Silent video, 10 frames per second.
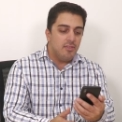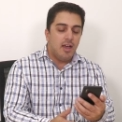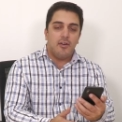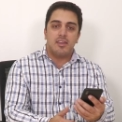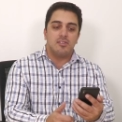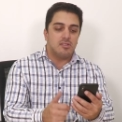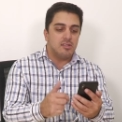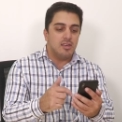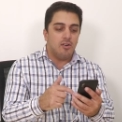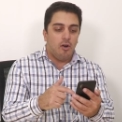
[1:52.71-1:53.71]
Now I can
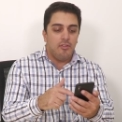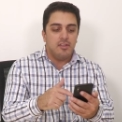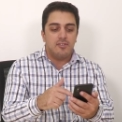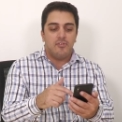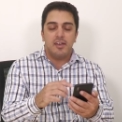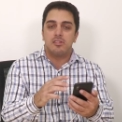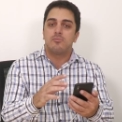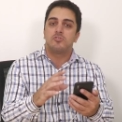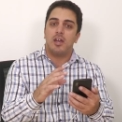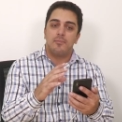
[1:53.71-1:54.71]
see all the devices
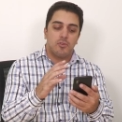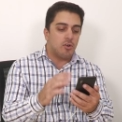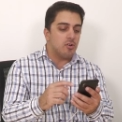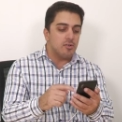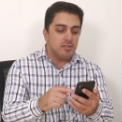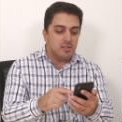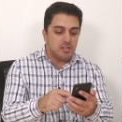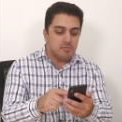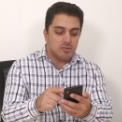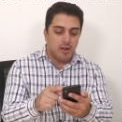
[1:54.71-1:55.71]
which I'm currently
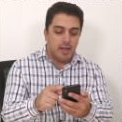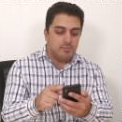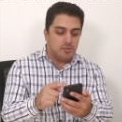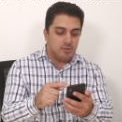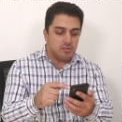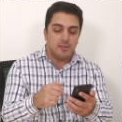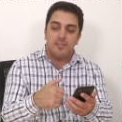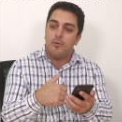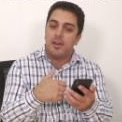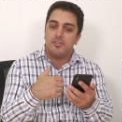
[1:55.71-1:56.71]
subscribed to. So if
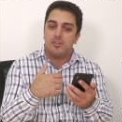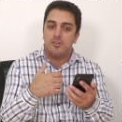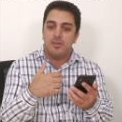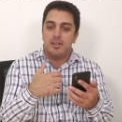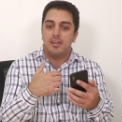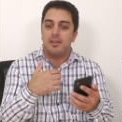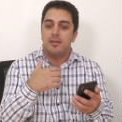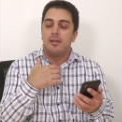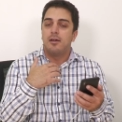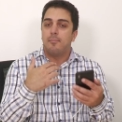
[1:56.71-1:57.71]
I wanted to go in
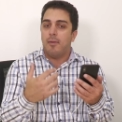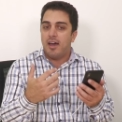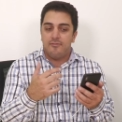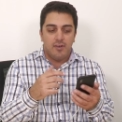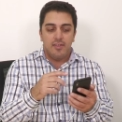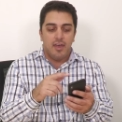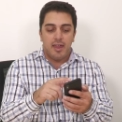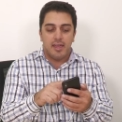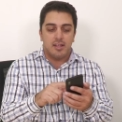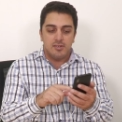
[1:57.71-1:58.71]
and modify
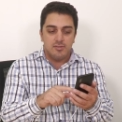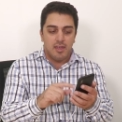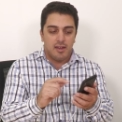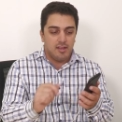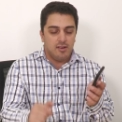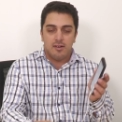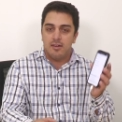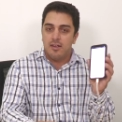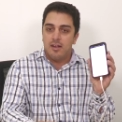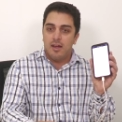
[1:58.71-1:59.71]
that, I can do that here.